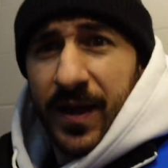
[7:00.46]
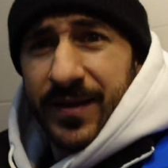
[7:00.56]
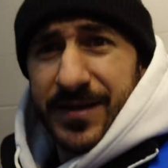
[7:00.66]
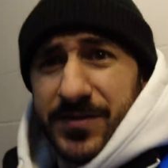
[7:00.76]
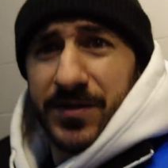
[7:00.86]

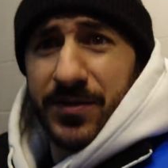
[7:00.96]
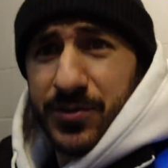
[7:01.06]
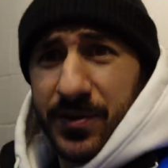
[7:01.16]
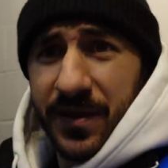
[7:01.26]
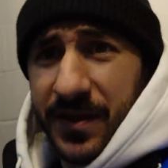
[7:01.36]
that's the,
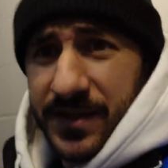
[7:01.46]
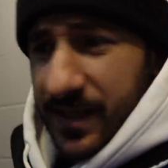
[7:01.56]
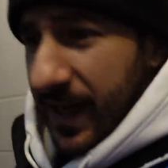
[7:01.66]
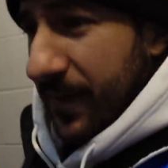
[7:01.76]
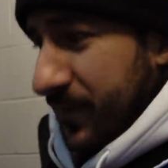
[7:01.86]
those are the things
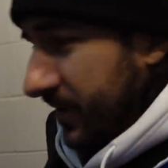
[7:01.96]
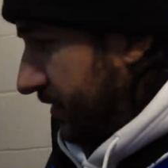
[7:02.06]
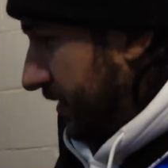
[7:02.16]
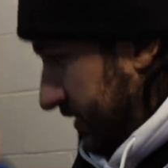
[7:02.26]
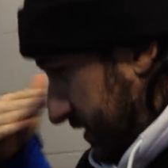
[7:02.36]
that happen
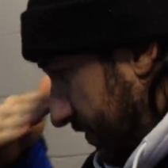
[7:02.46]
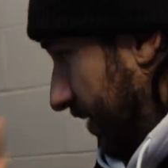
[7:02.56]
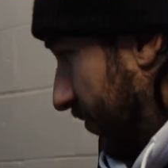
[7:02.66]
to my